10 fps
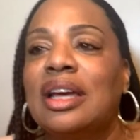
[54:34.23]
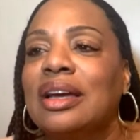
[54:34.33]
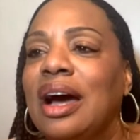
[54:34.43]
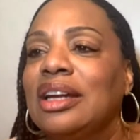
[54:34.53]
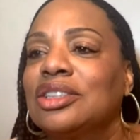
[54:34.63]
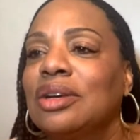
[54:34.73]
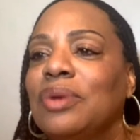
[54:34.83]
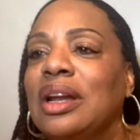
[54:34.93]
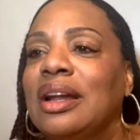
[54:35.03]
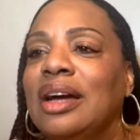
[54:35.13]
God is,
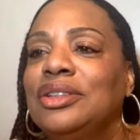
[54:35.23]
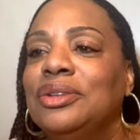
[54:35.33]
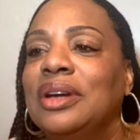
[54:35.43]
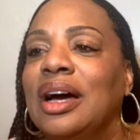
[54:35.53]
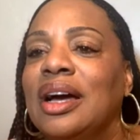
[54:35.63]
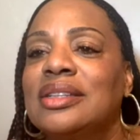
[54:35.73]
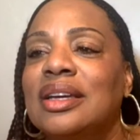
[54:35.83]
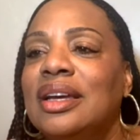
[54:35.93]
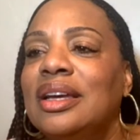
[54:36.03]
what did I do, guys?